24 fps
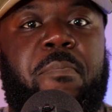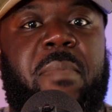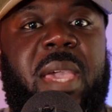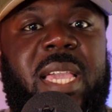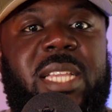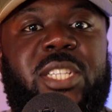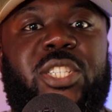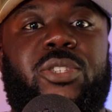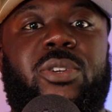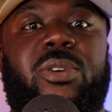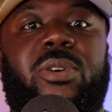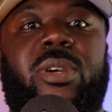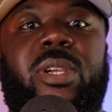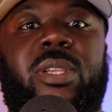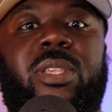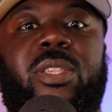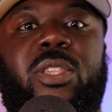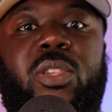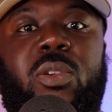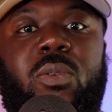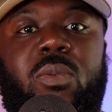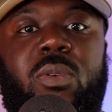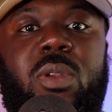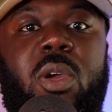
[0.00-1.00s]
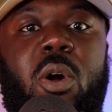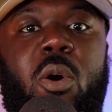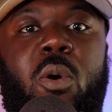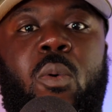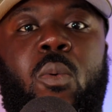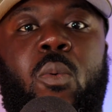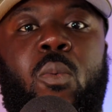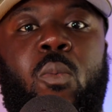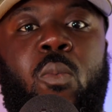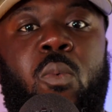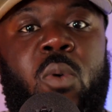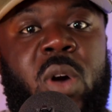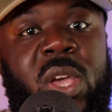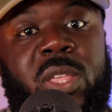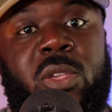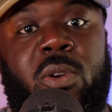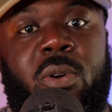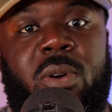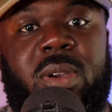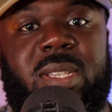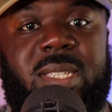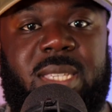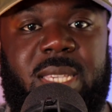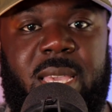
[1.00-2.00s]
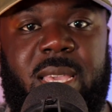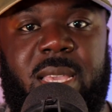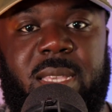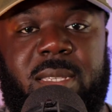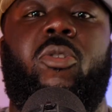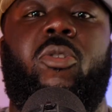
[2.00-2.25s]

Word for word: Make sure you know what yours is.